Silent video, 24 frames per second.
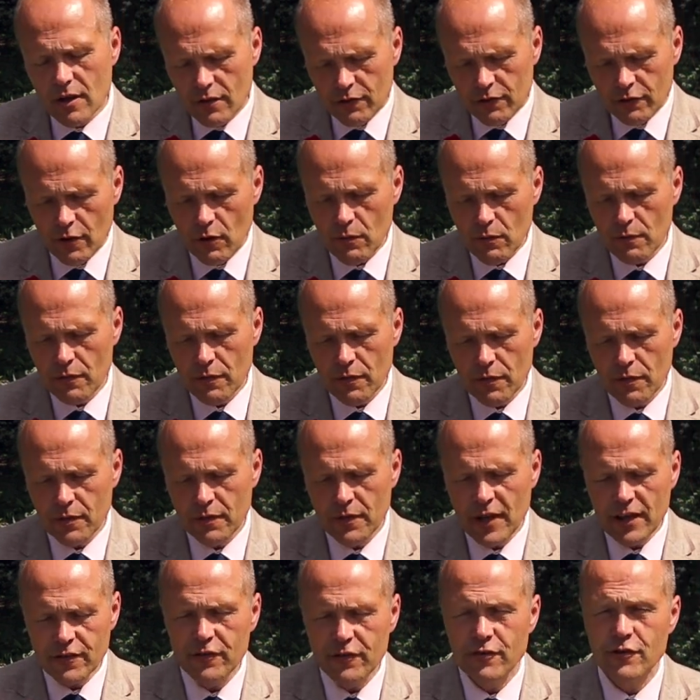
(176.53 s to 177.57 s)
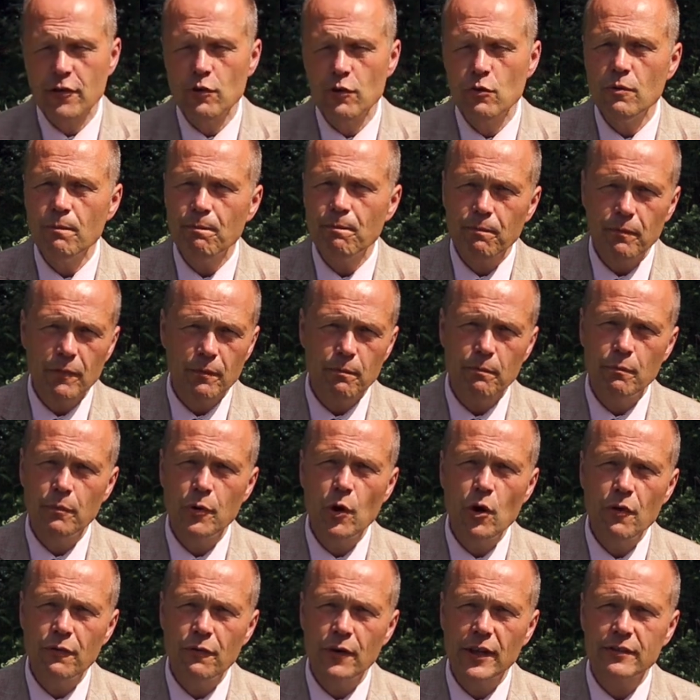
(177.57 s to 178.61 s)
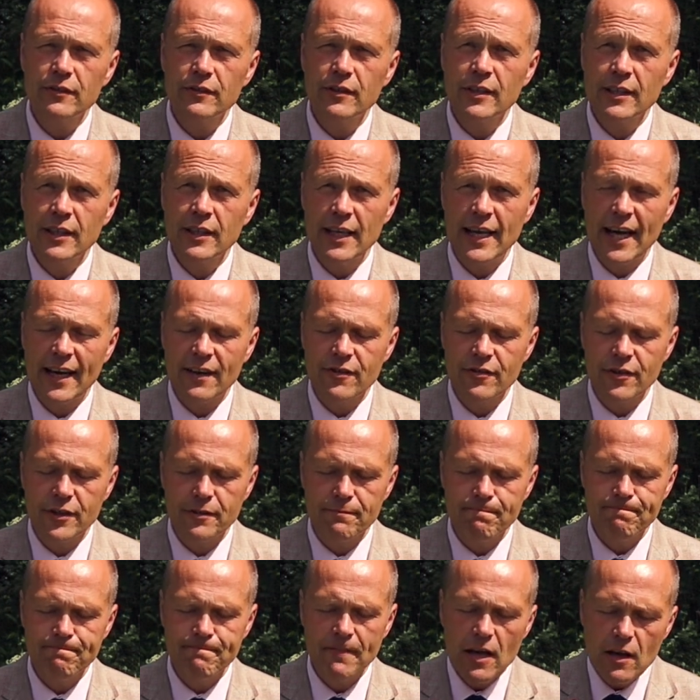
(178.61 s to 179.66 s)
So this shoe, perfect connection.